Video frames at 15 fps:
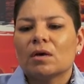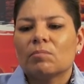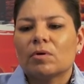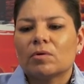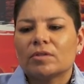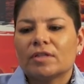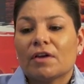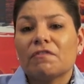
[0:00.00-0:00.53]

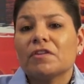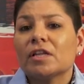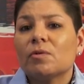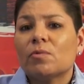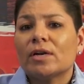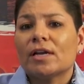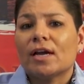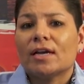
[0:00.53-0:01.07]
But definitely
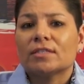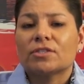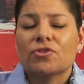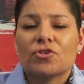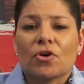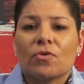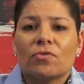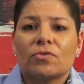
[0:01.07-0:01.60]
what it has
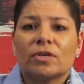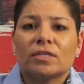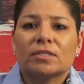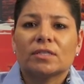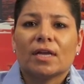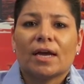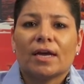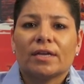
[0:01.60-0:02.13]
shown
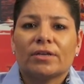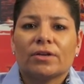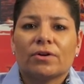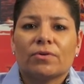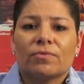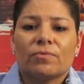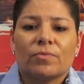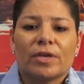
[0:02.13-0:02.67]
is that, you
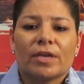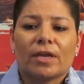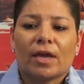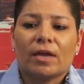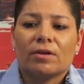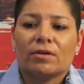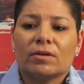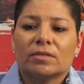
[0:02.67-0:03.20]
know, we
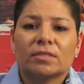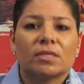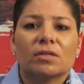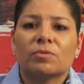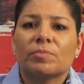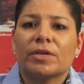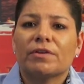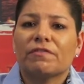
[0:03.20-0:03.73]
can
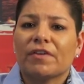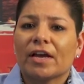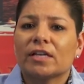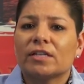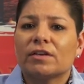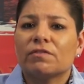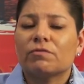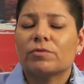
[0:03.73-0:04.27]
still be
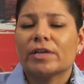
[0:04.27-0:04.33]
effective.